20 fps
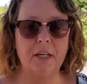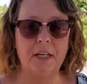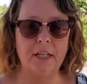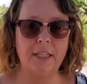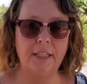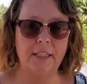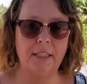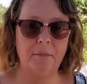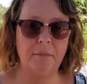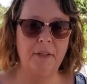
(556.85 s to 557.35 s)
Are
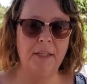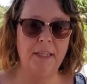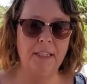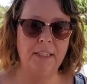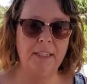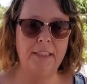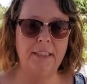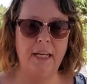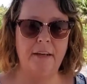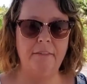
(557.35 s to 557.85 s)
you dipping
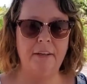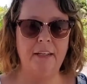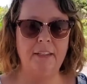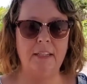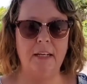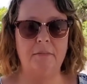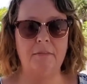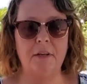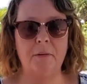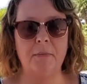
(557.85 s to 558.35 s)
into
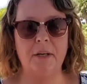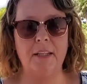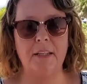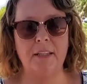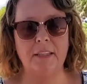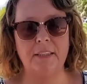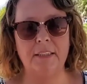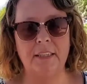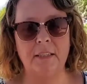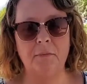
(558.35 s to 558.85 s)
savings every
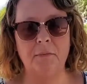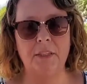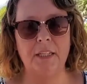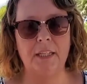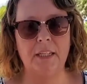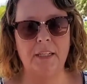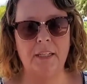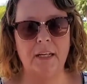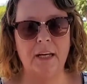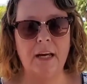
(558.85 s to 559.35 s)
month, it seems
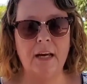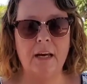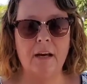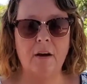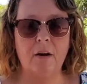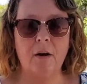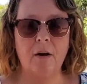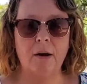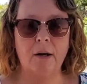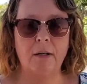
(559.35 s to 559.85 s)
like?
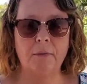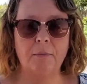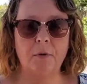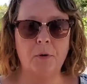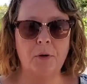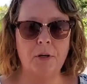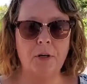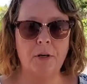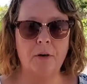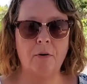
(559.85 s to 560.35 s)

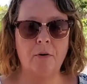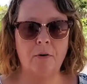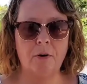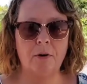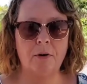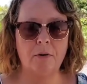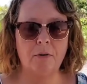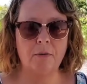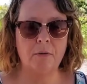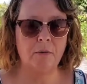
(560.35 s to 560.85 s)

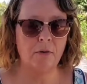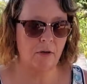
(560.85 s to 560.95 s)
Or